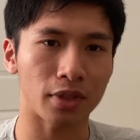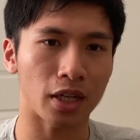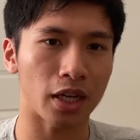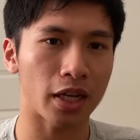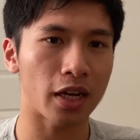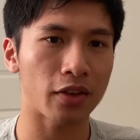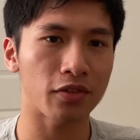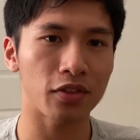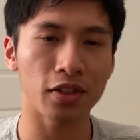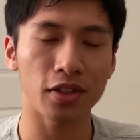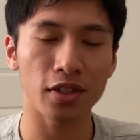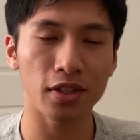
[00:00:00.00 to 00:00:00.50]
I
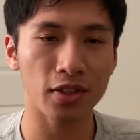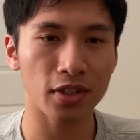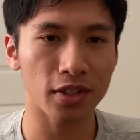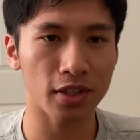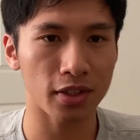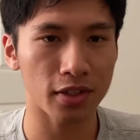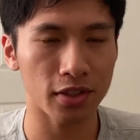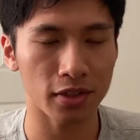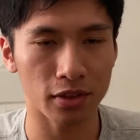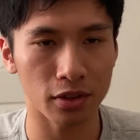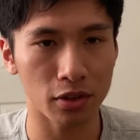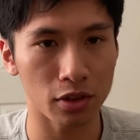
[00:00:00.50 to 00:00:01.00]
have to
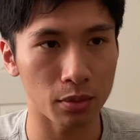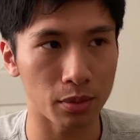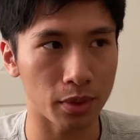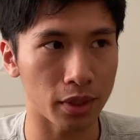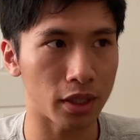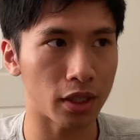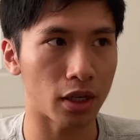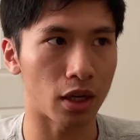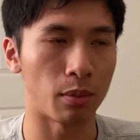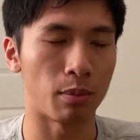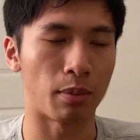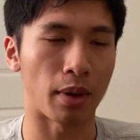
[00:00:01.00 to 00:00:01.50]
discuss a little bit
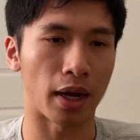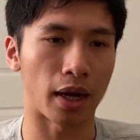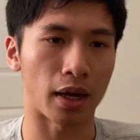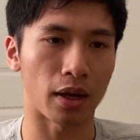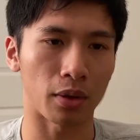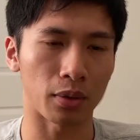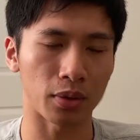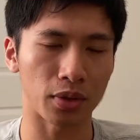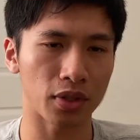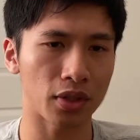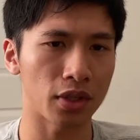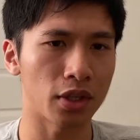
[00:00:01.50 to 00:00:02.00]

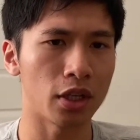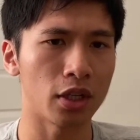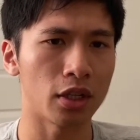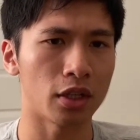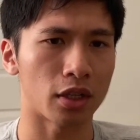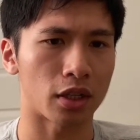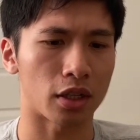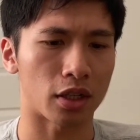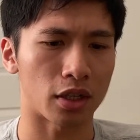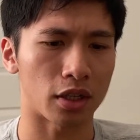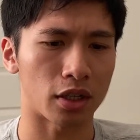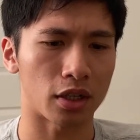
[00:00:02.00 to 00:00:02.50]
about
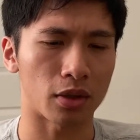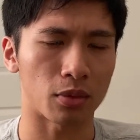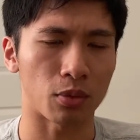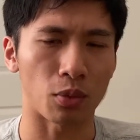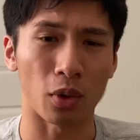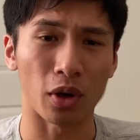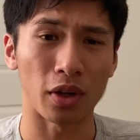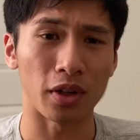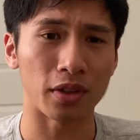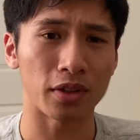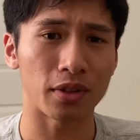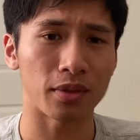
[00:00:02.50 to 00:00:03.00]
uh,
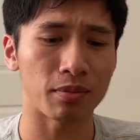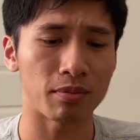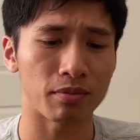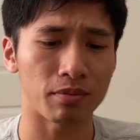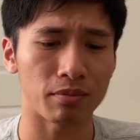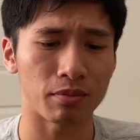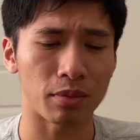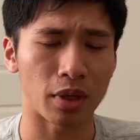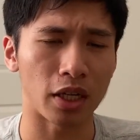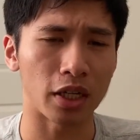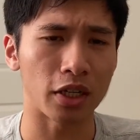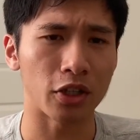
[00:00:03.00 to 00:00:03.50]
what
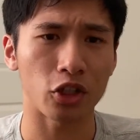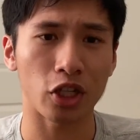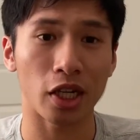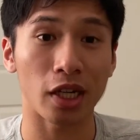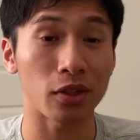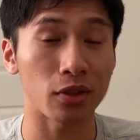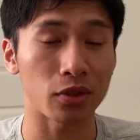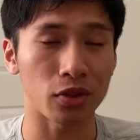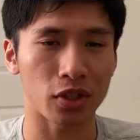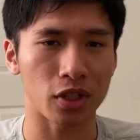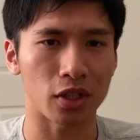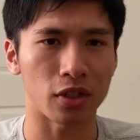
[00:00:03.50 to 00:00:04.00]
my
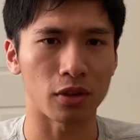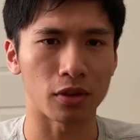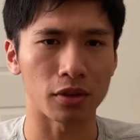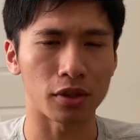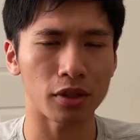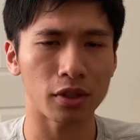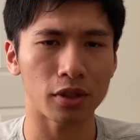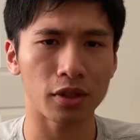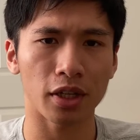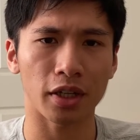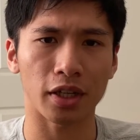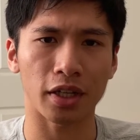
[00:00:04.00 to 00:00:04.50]
channel is going to
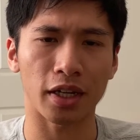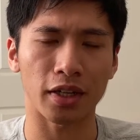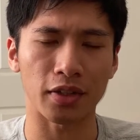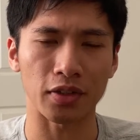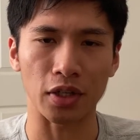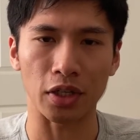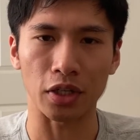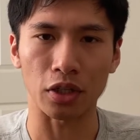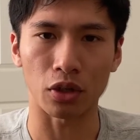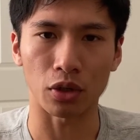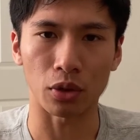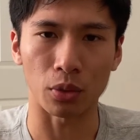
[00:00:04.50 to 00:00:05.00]
look like as
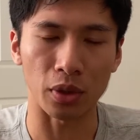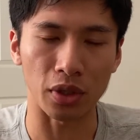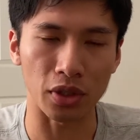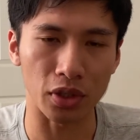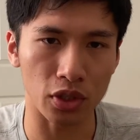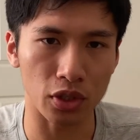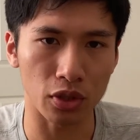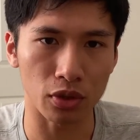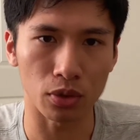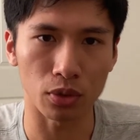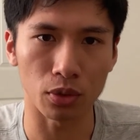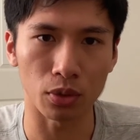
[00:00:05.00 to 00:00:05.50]
I go
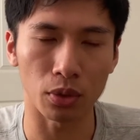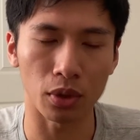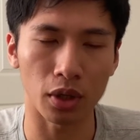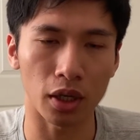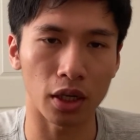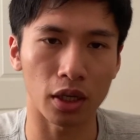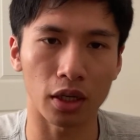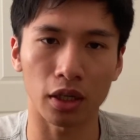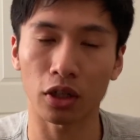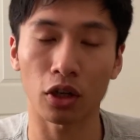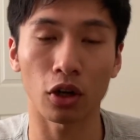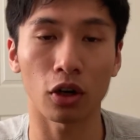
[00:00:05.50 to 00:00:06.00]
into
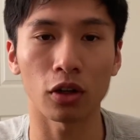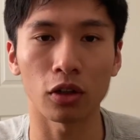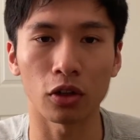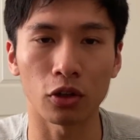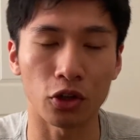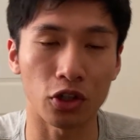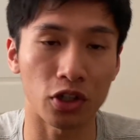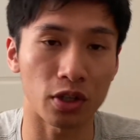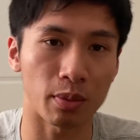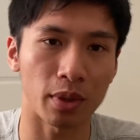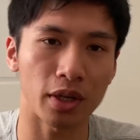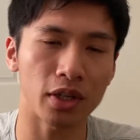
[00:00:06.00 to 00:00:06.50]
uh, college
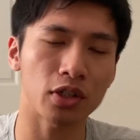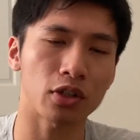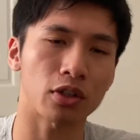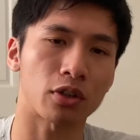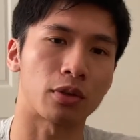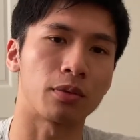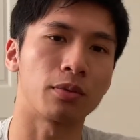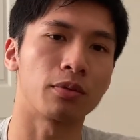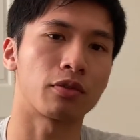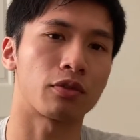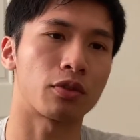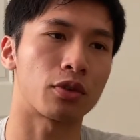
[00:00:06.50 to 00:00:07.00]

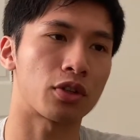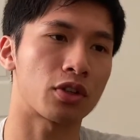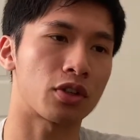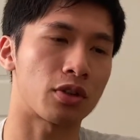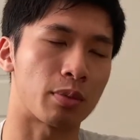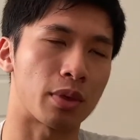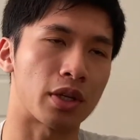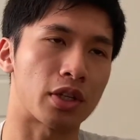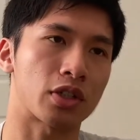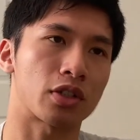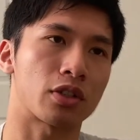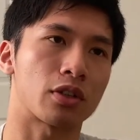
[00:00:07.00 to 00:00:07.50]
semester, first
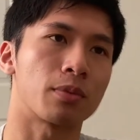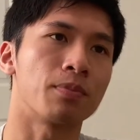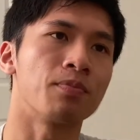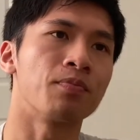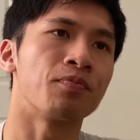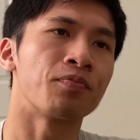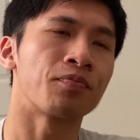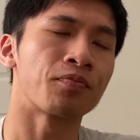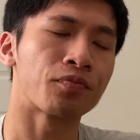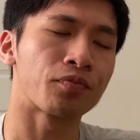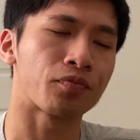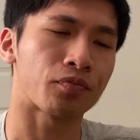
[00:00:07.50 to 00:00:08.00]
semester.
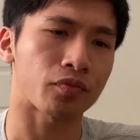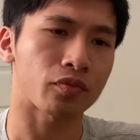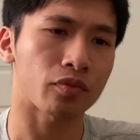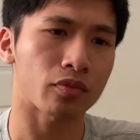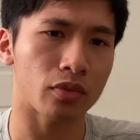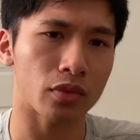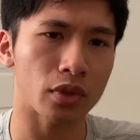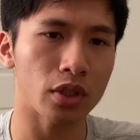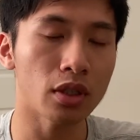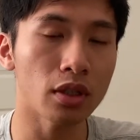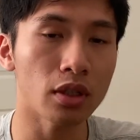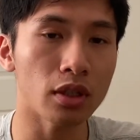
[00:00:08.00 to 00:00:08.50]

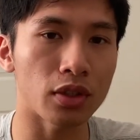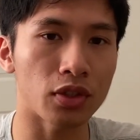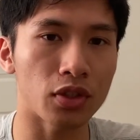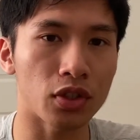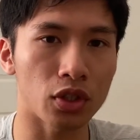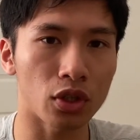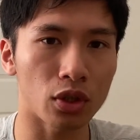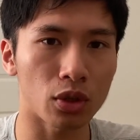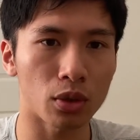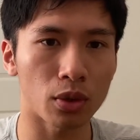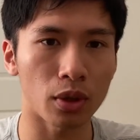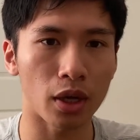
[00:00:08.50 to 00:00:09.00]

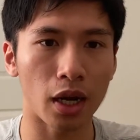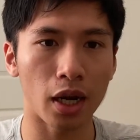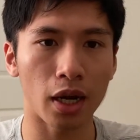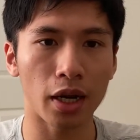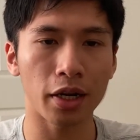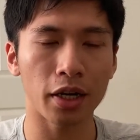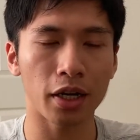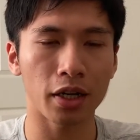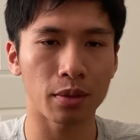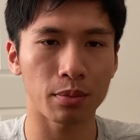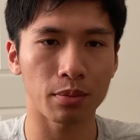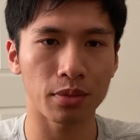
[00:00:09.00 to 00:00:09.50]
So I
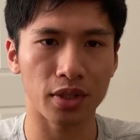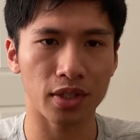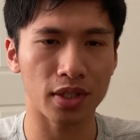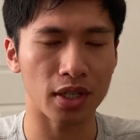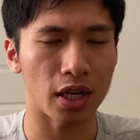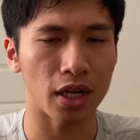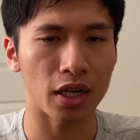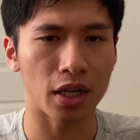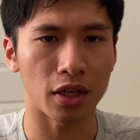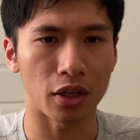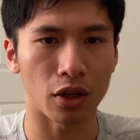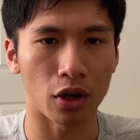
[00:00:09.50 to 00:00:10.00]
am
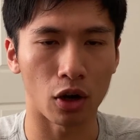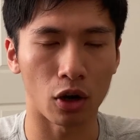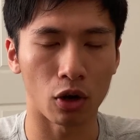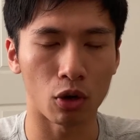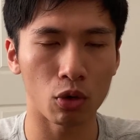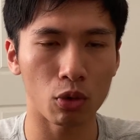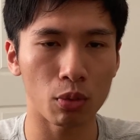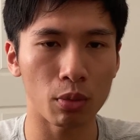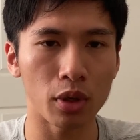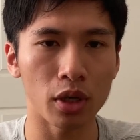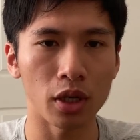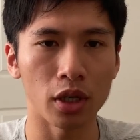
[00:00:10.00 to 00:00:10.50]
staying
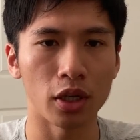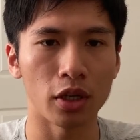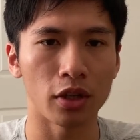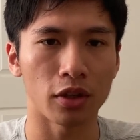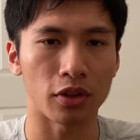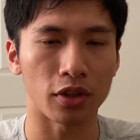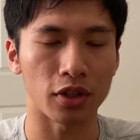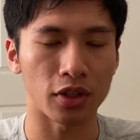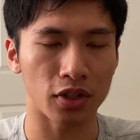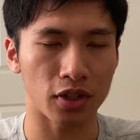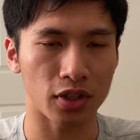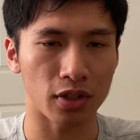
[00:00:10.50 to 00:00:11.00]
home
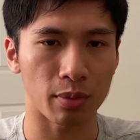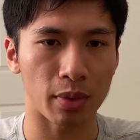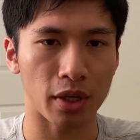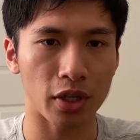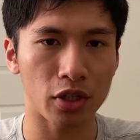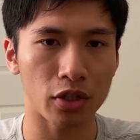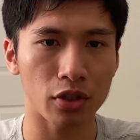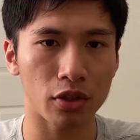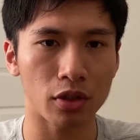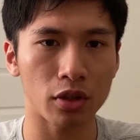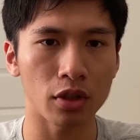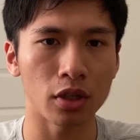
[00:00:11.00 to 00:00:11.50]
this
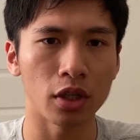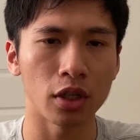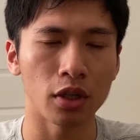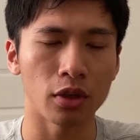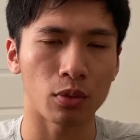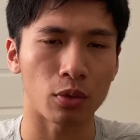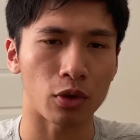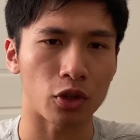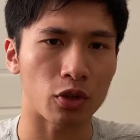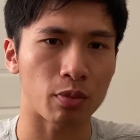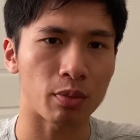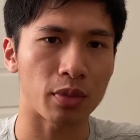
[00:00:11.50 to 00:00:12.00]
semester,
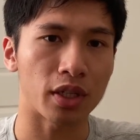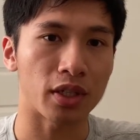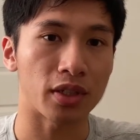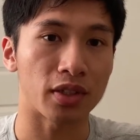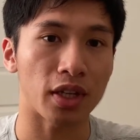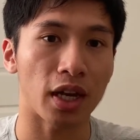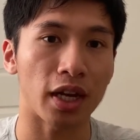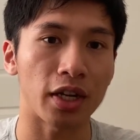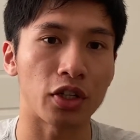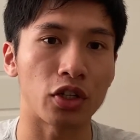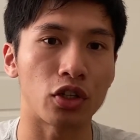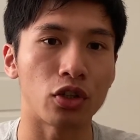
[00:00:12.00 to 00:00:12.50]
which means
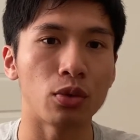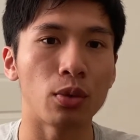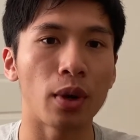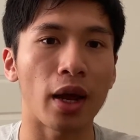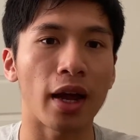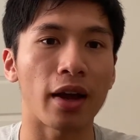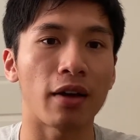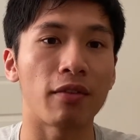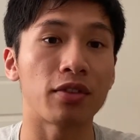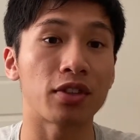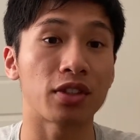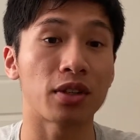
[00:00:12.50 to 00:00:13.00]
I do
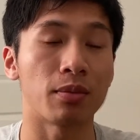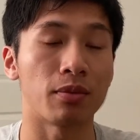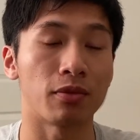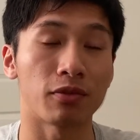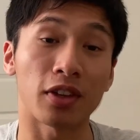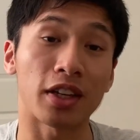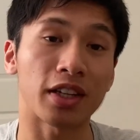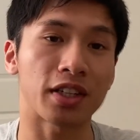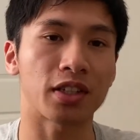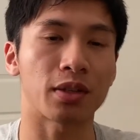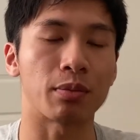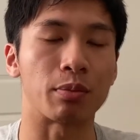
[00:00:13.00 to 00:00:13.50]
have some
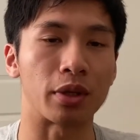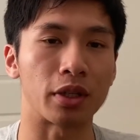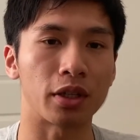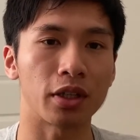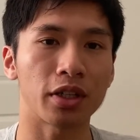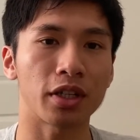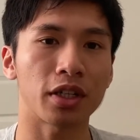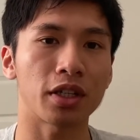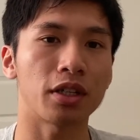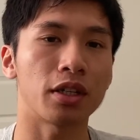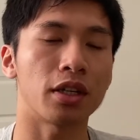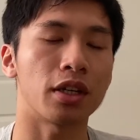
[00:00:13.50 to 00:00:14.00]

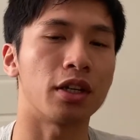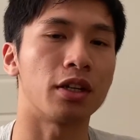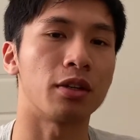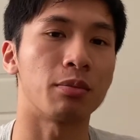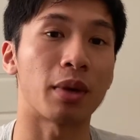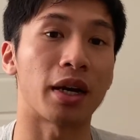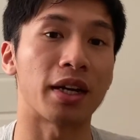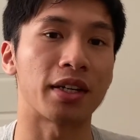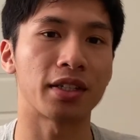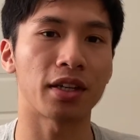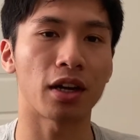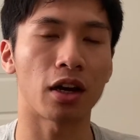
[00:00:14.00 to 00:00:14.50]
flexibility in
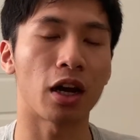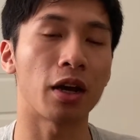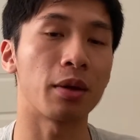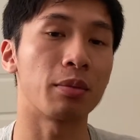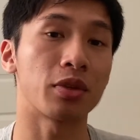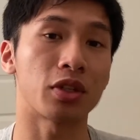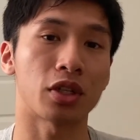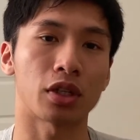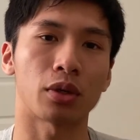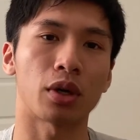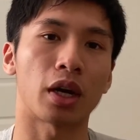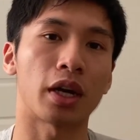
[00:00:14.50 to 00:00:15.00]
my time.
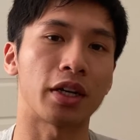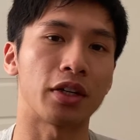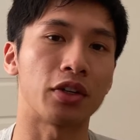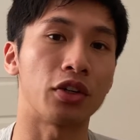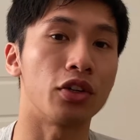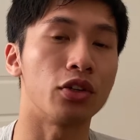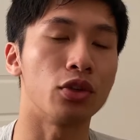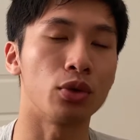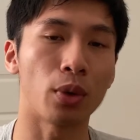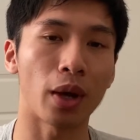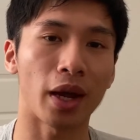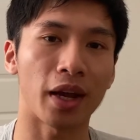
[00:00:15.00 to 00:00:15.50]
So I
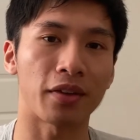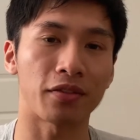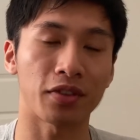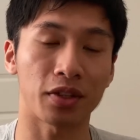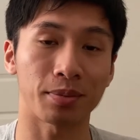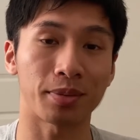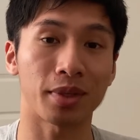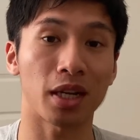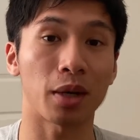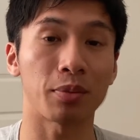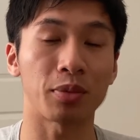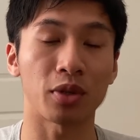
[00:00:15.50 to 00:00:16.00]
do have some
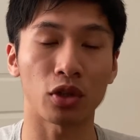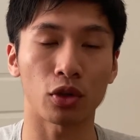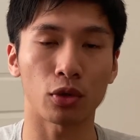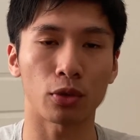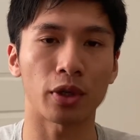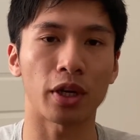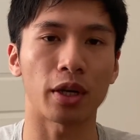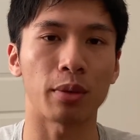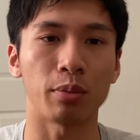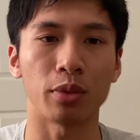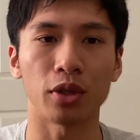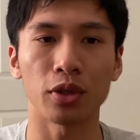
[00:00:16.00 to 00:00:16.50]
time to
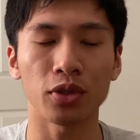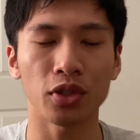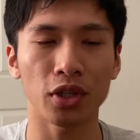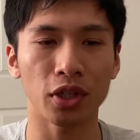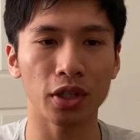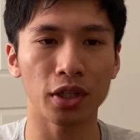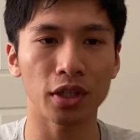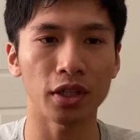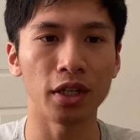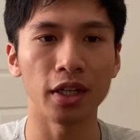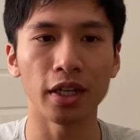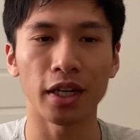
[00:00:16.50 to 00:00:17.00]
create
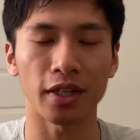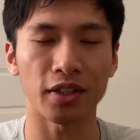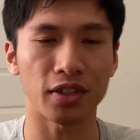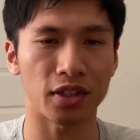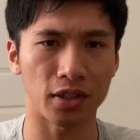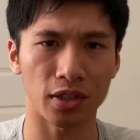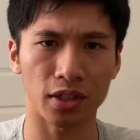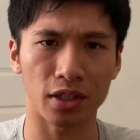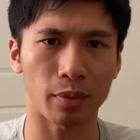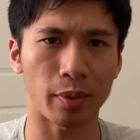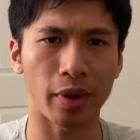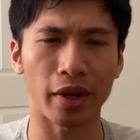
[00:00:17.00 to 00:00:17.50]
music. And
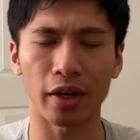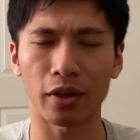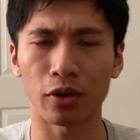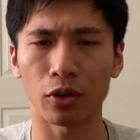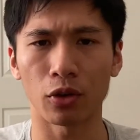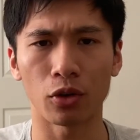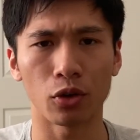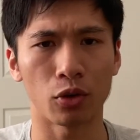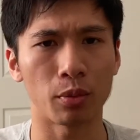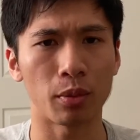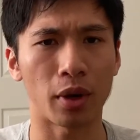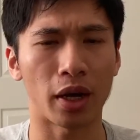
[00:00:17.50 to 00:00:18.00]
since I'm at
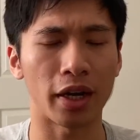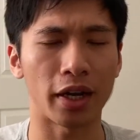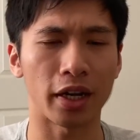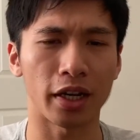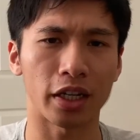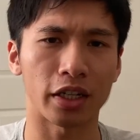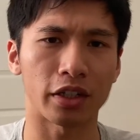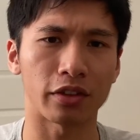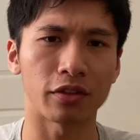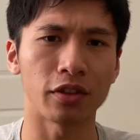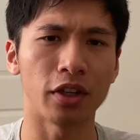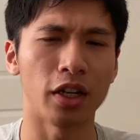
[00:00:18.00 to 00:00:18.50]
home, I
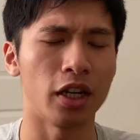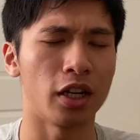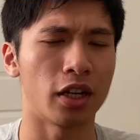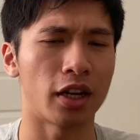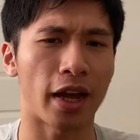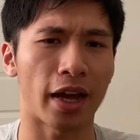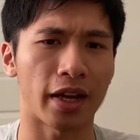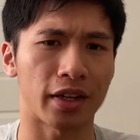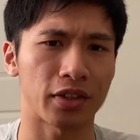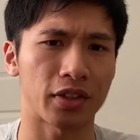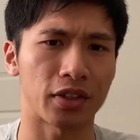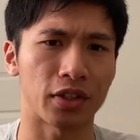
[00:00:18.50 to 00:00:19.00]
have
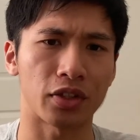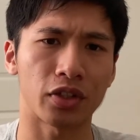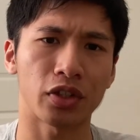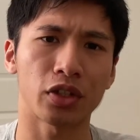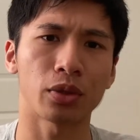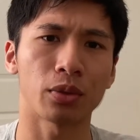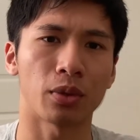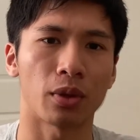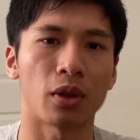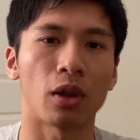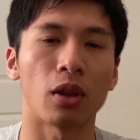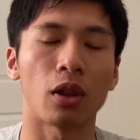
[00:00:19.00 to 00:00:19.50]
access
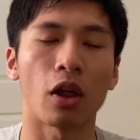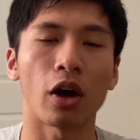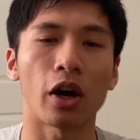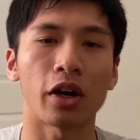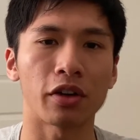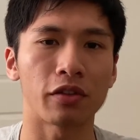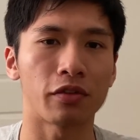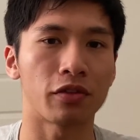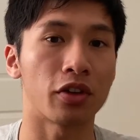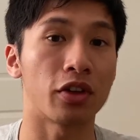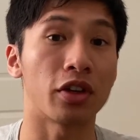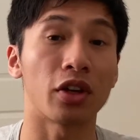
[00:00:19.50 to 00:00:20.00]
to a lot
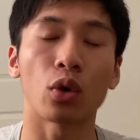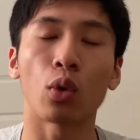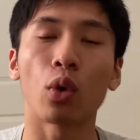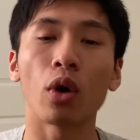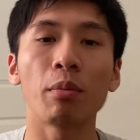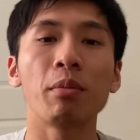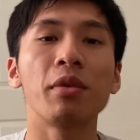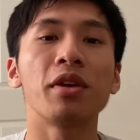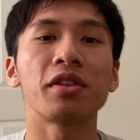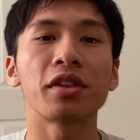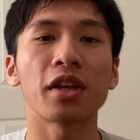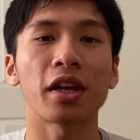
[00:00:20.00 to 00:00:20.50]
of the
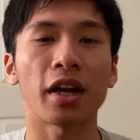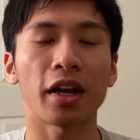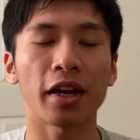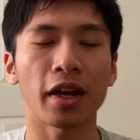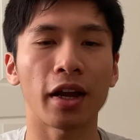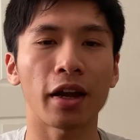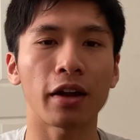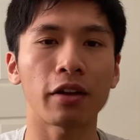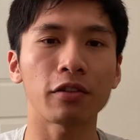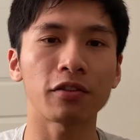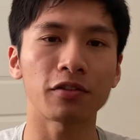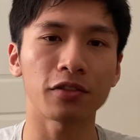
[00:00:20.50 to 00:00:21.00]
equipment that I
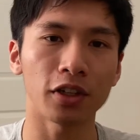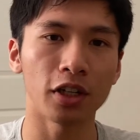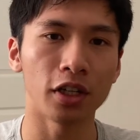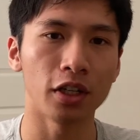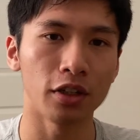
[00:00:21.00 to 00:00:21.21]
have.